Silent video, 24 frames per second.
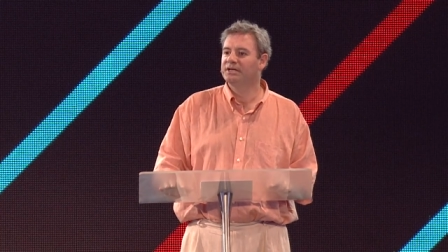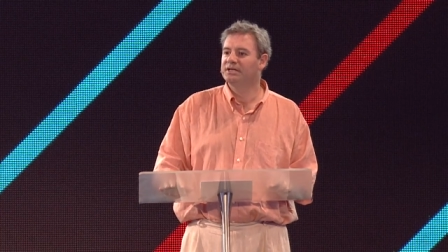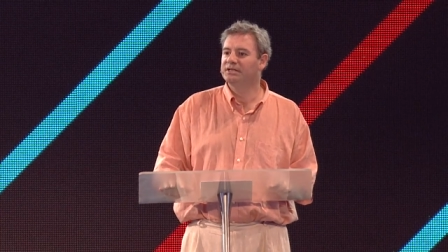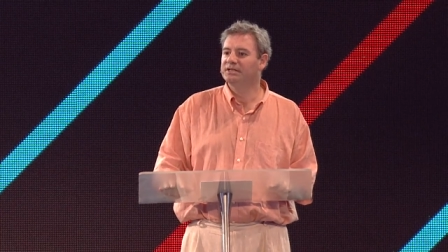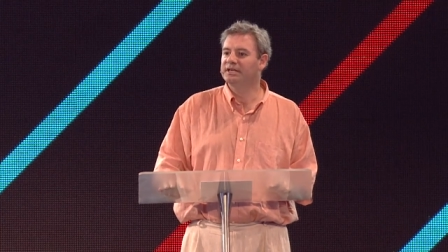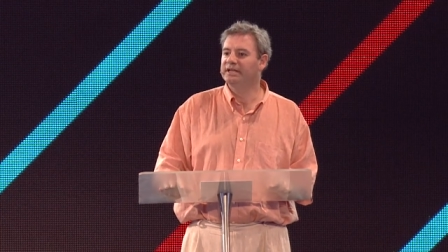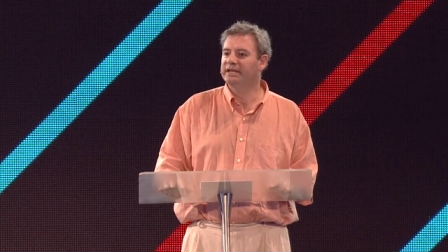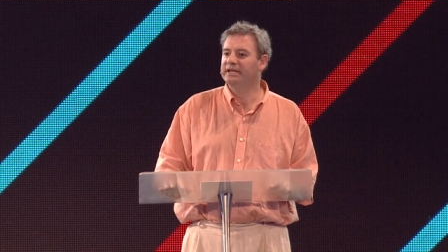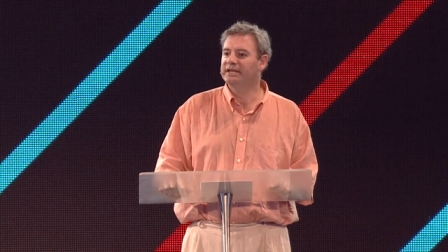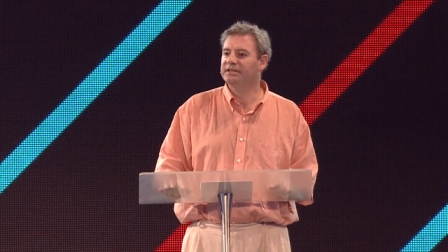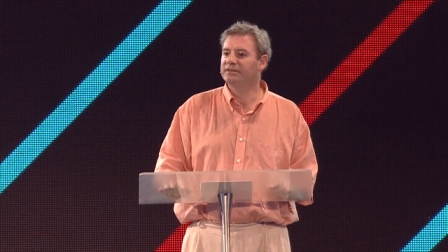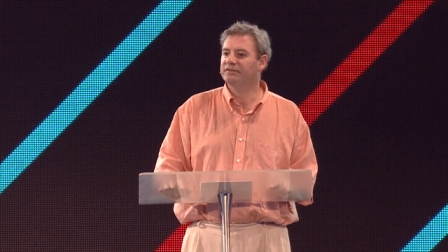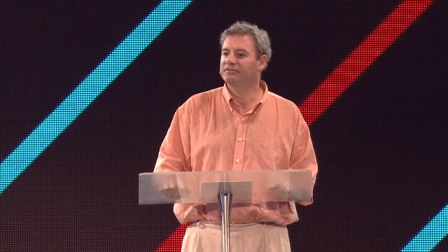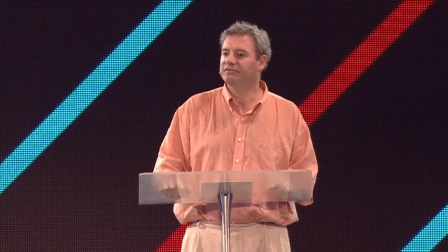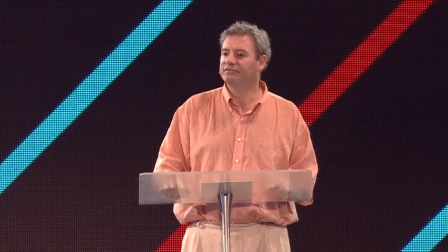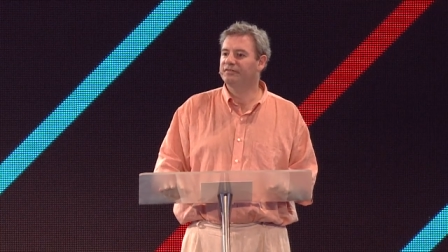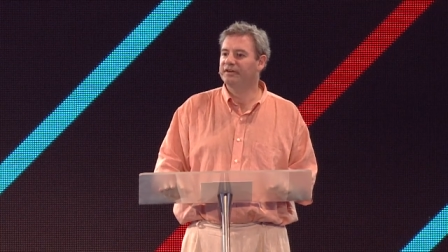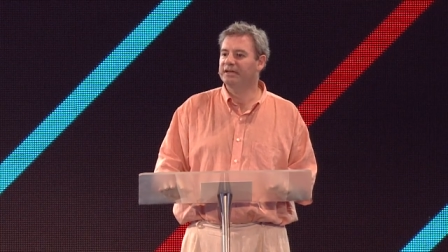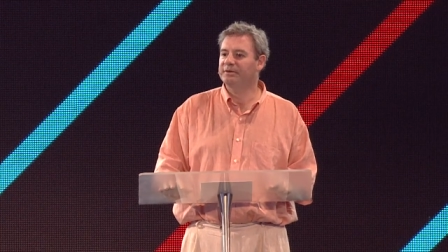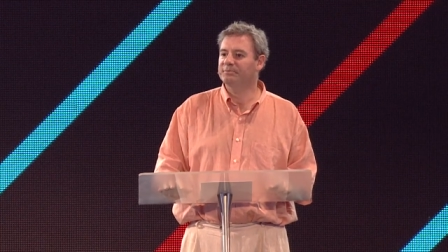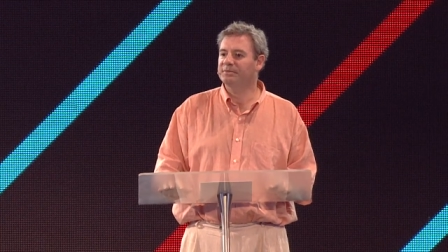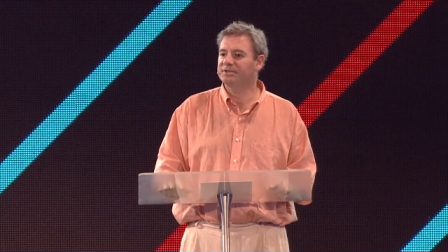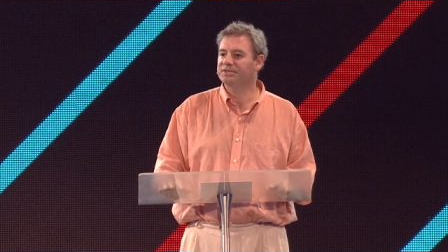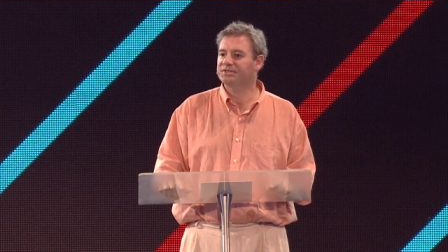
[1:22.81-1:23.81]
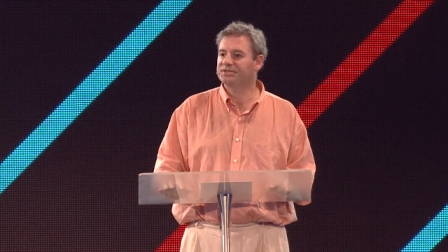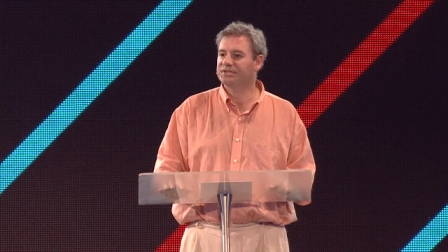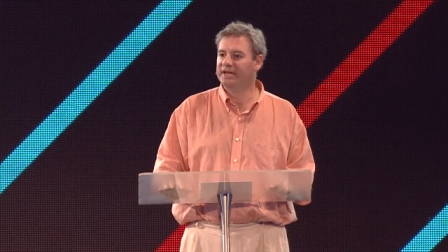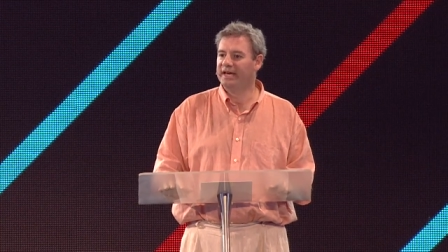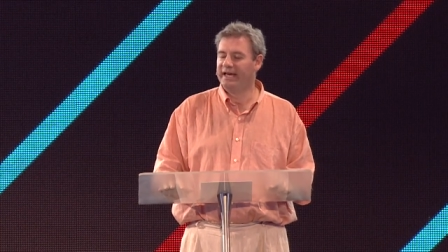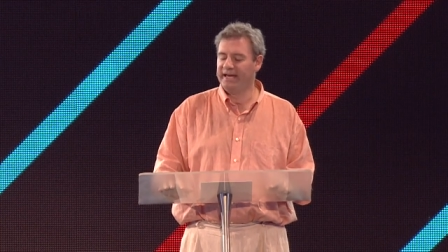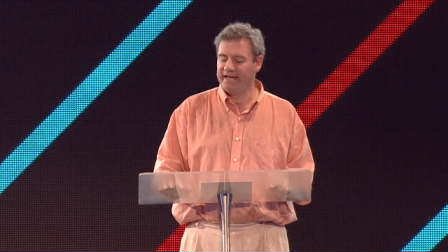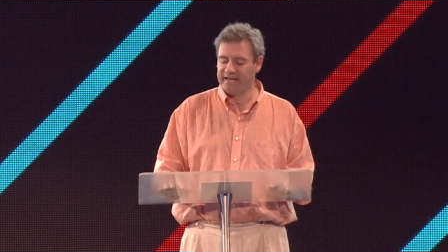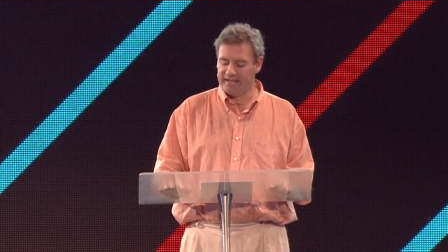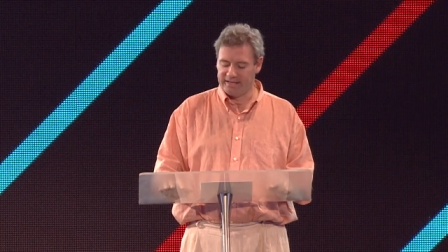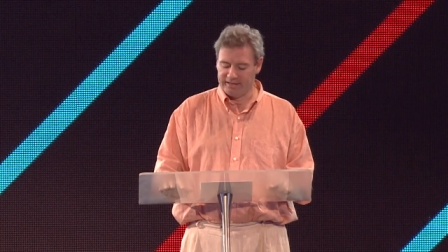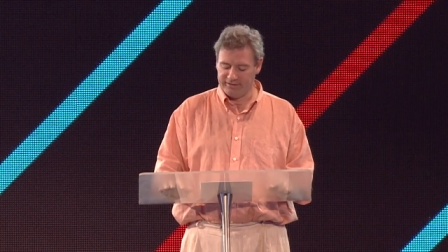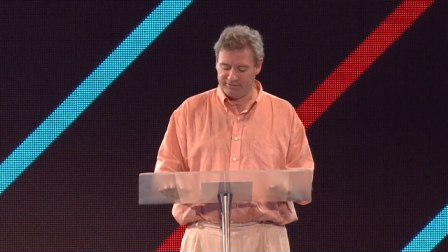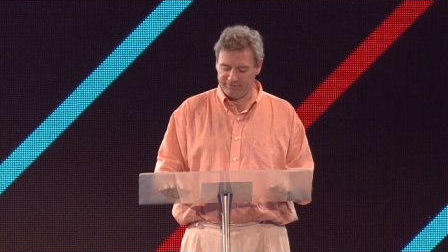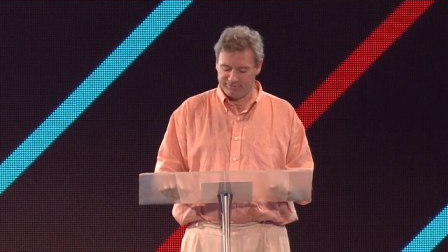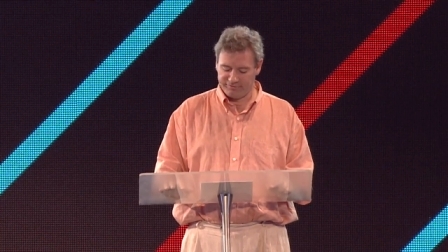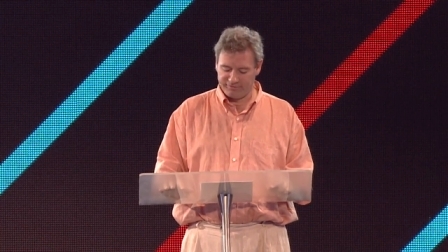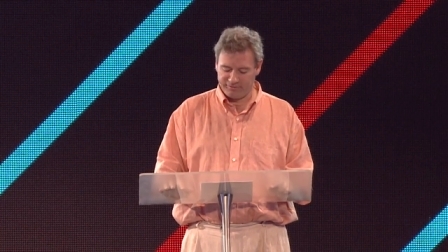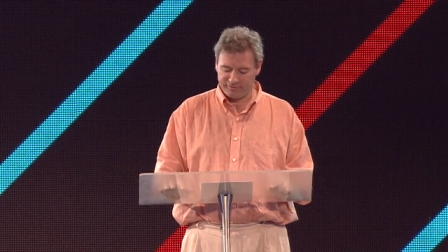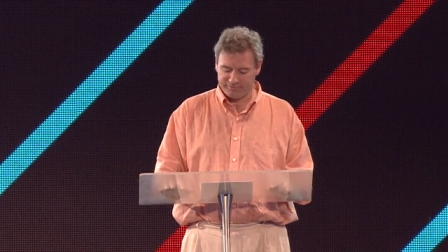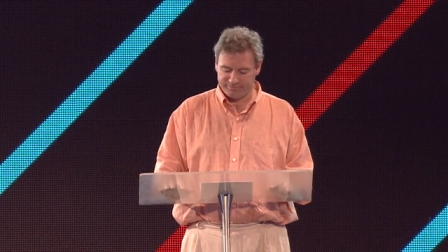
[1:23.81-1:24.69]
near the famous cave